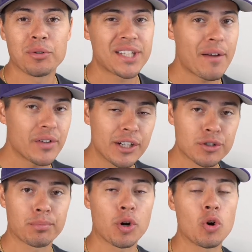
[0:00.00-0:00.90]
7
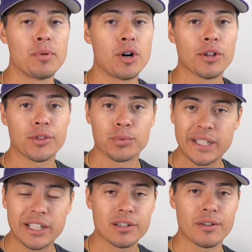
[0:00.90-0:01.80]
years of pro ball,
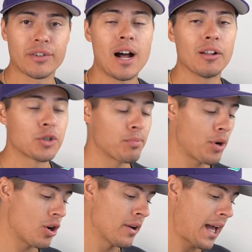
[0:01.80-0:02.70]
3 years of college
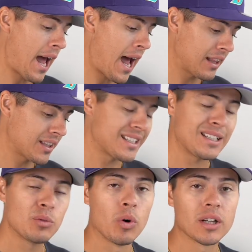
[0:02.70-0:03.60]
ball at the
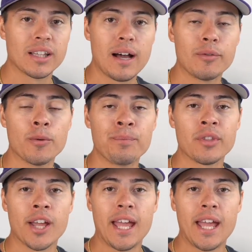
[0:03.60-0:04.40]
D1 level.